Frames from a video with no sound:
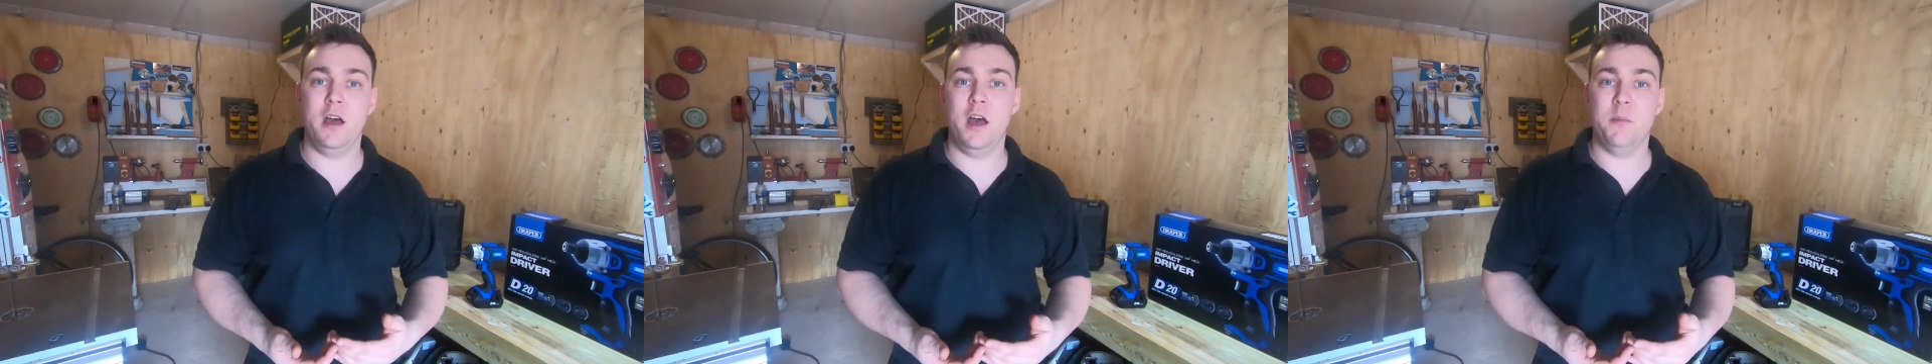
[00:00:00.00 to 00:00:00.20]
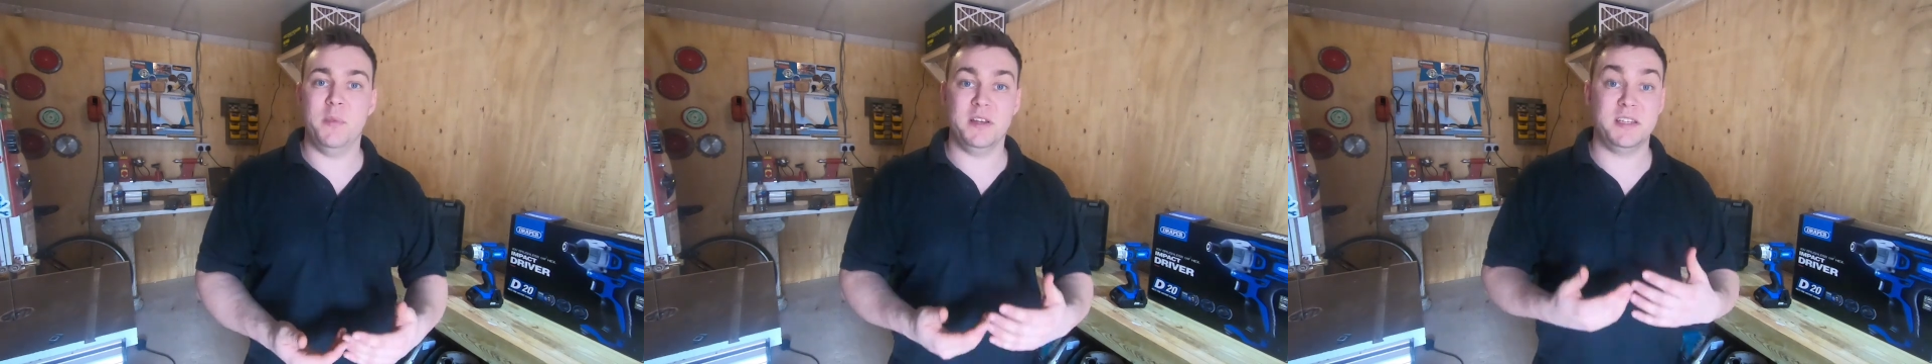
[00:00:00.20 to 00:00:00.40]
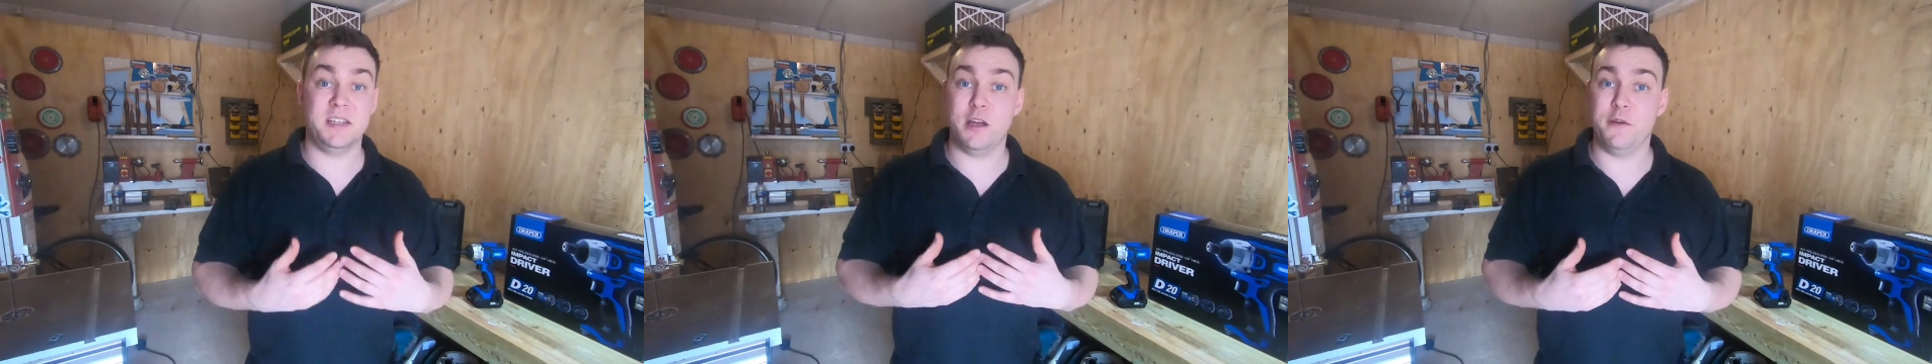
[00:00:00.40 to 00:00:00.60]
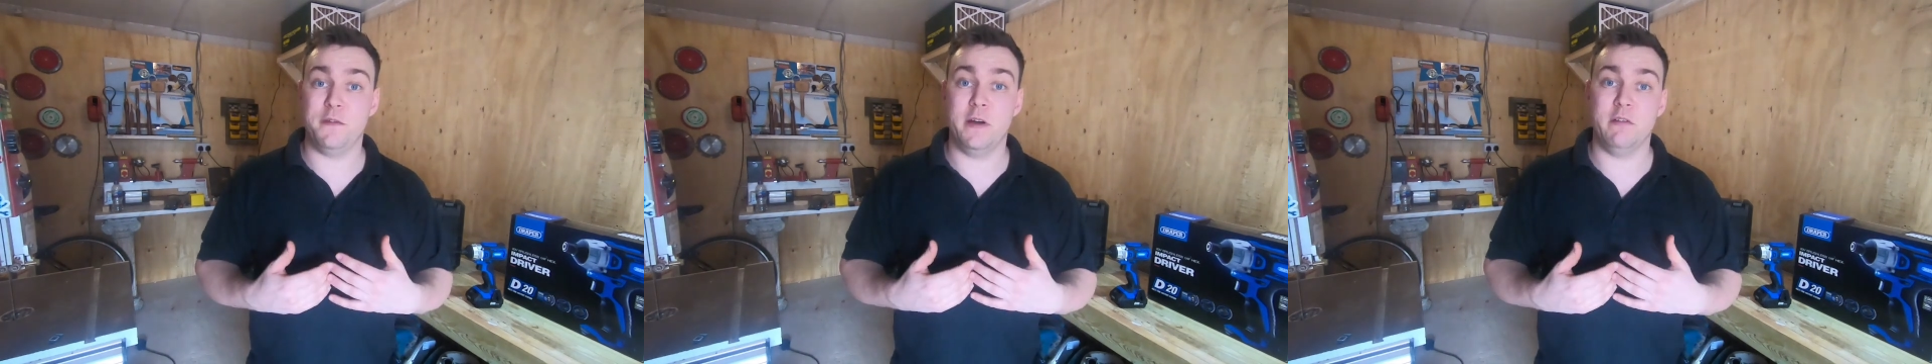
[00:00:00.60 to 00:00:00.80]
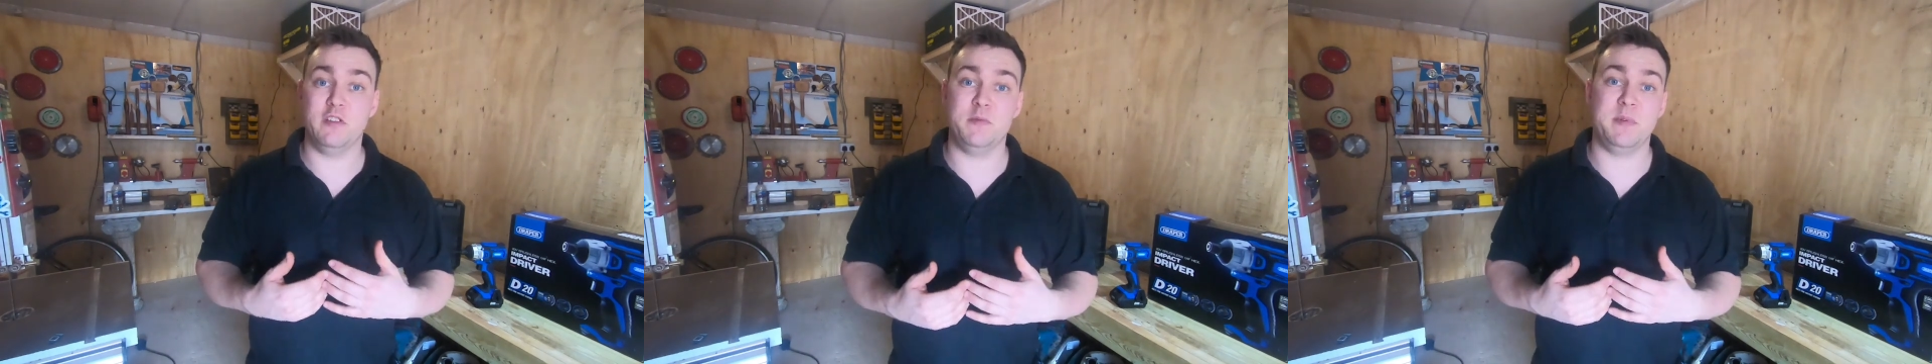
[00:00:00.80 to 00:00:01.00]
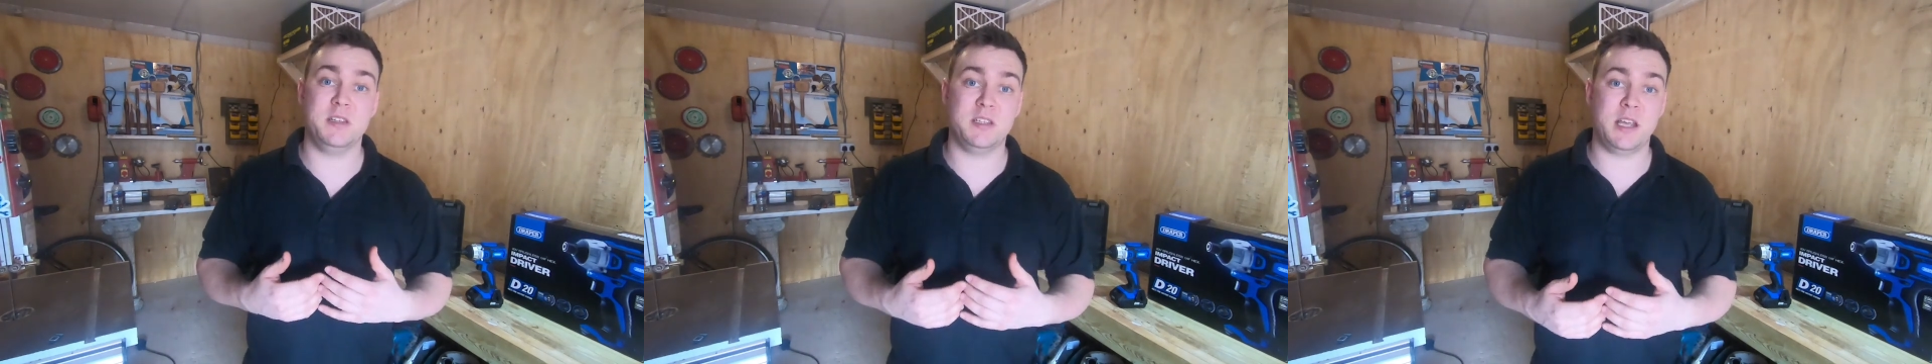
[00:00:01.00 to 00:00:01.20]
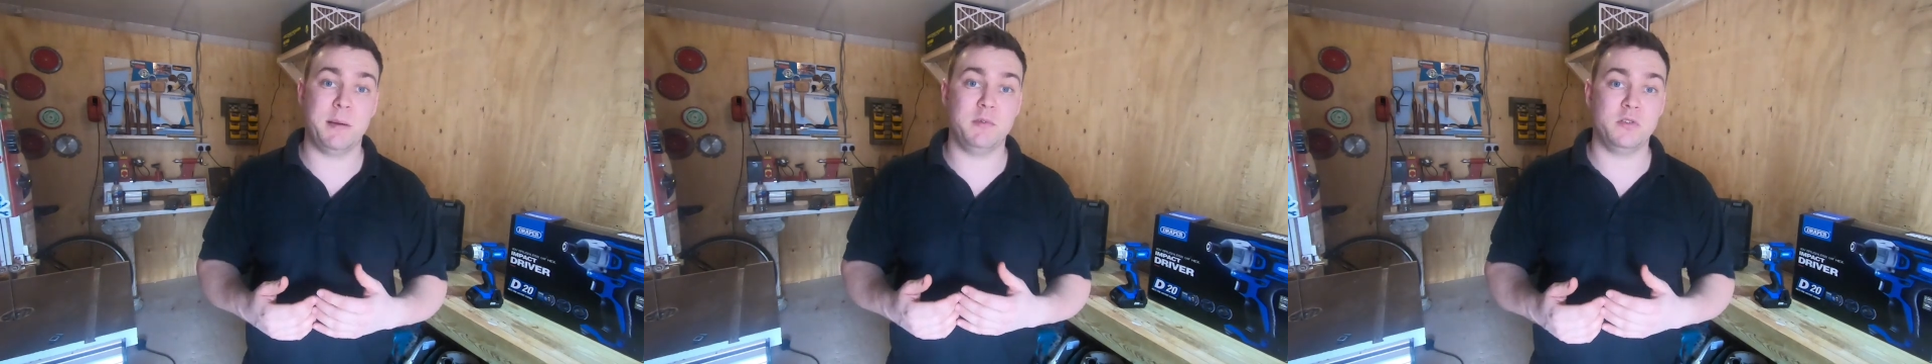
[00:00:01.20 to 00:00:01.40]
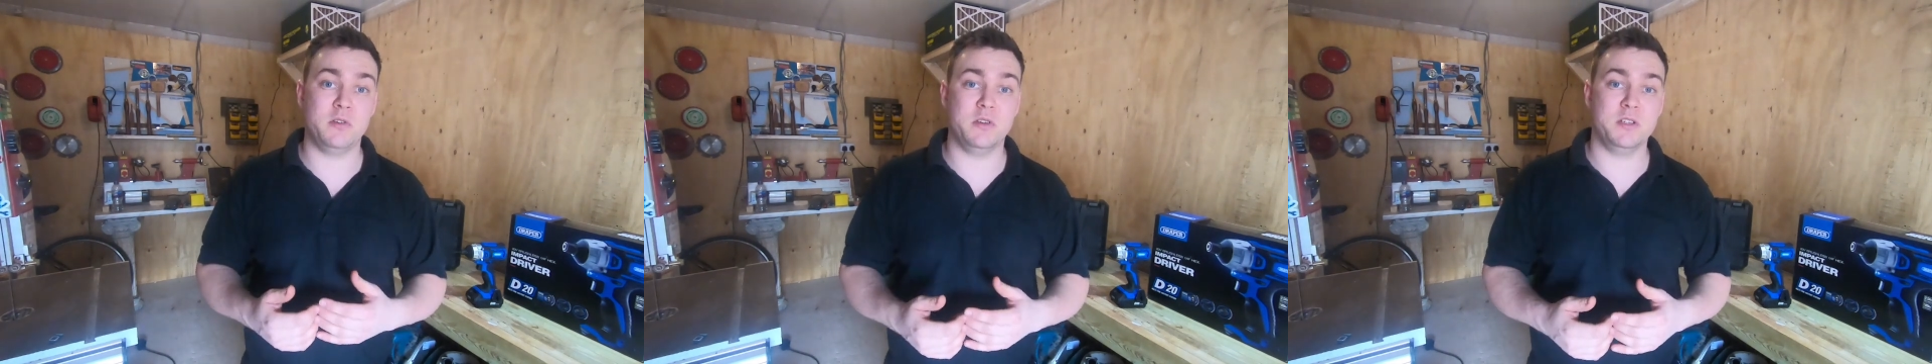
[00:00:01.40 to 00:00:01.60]
Myself, I was a bit
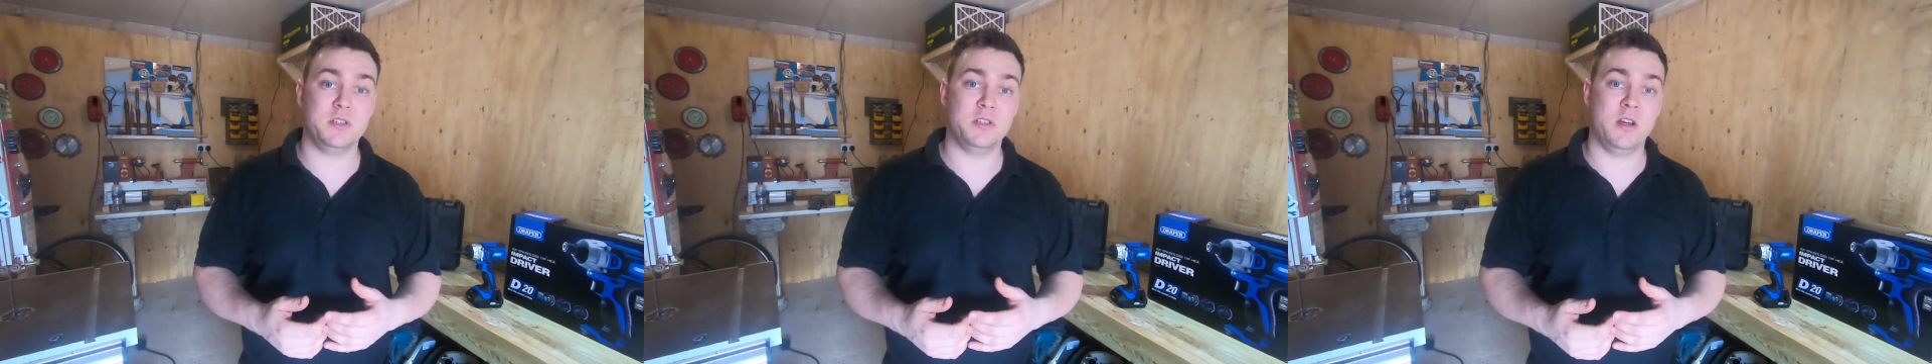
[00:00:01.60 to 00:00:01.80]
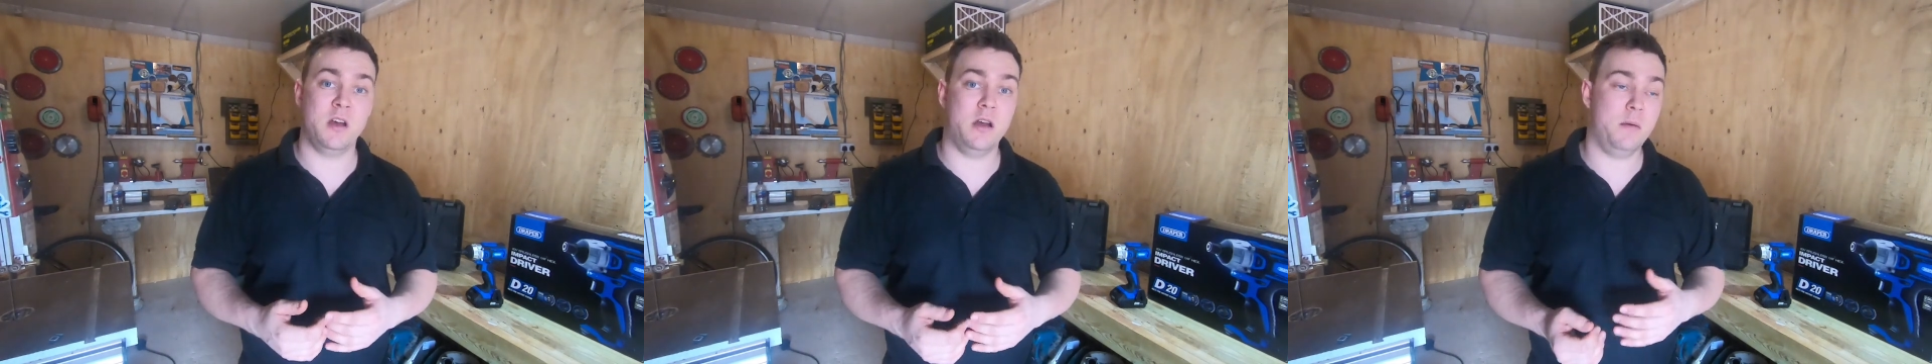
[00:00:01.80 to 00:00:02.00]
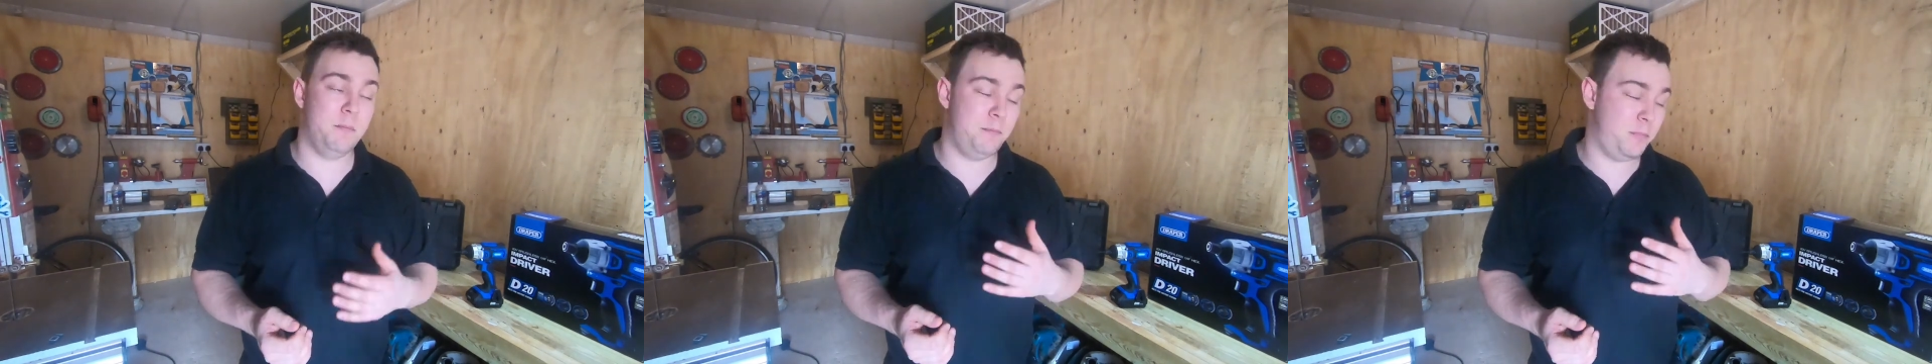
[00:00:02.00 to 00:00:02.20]
skeptical at the start,